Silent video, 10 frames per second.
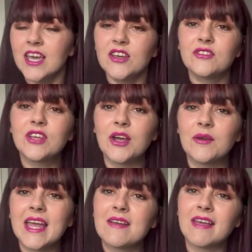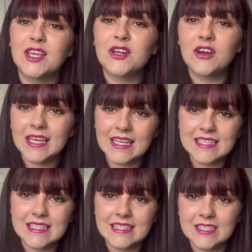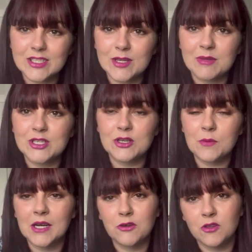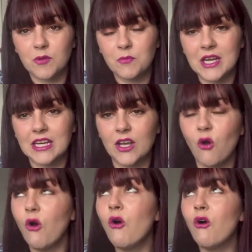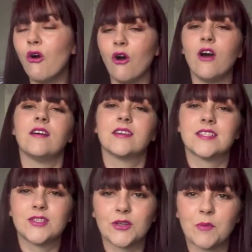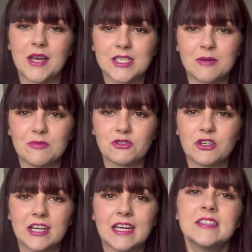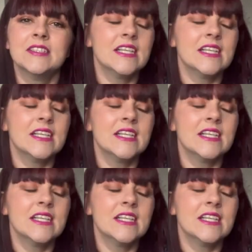So anyway, you're not here to listen to me talk about Christmas bedding or to talk about a tumble dryer.